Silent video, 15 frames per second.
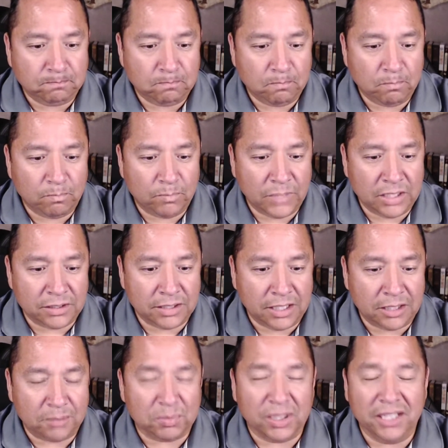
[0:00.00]
there's
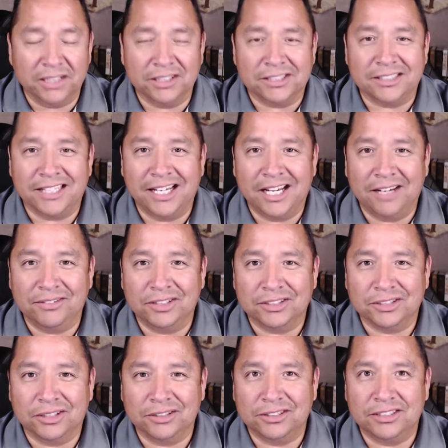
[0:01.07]
another playlist I have that's
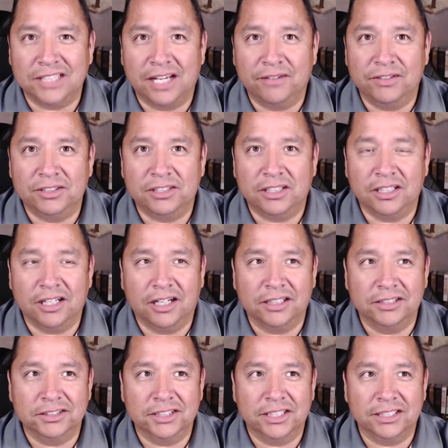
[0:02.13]
called Savage
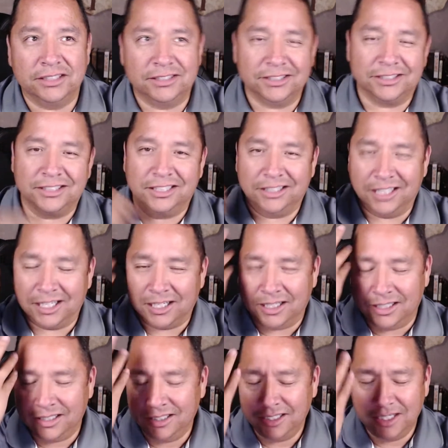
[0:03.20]
Theology, and it's just
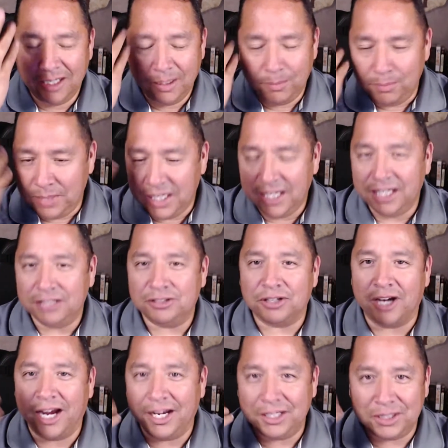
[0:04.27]
me
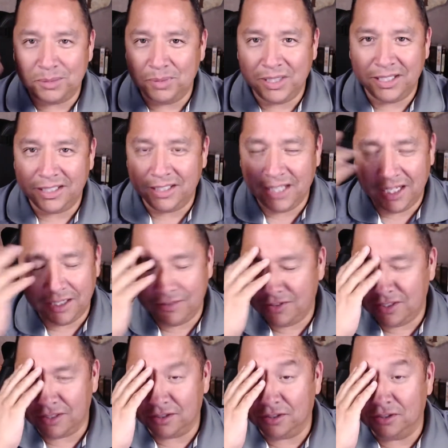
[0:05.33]
trying to be a native
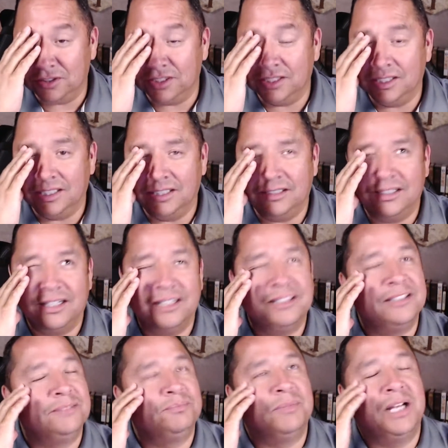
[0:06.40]
theologian, and
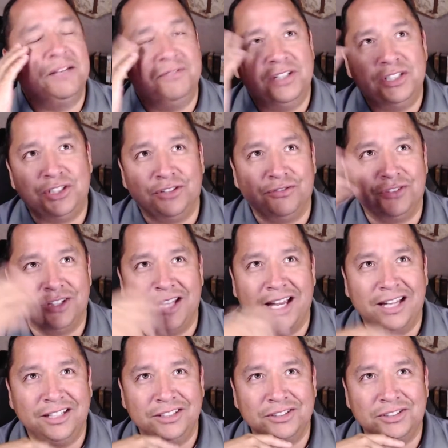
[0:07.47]
my vision for that
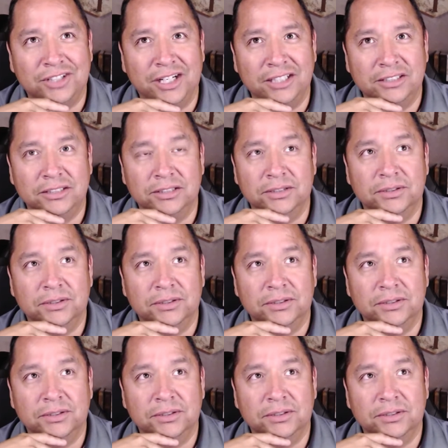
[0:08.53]
is trying to